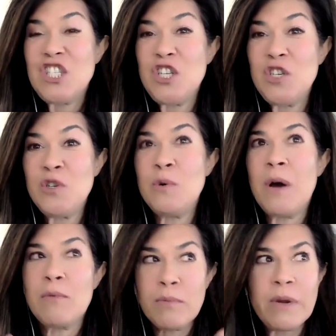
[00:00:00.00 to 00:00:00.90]
to
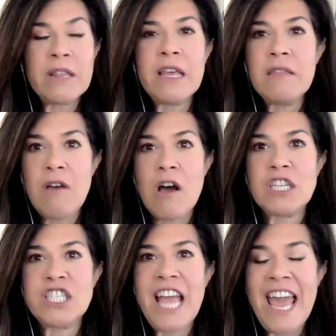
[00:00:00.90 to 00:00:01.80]
really
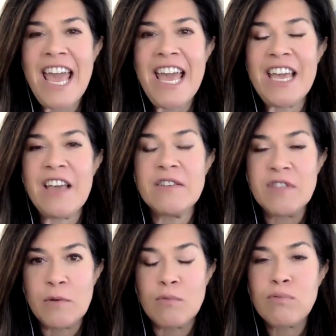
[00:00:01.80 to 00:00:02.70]
launch
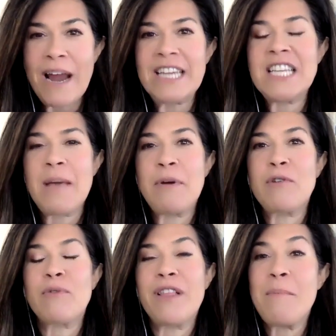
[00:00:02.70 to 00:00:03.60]
the right type of
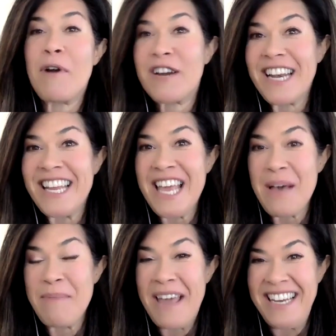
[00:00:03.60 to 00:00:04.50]
guerrilla marketing
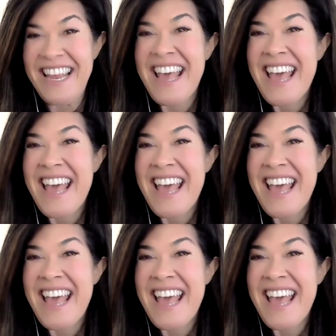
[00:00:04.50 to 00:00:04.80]
campaign.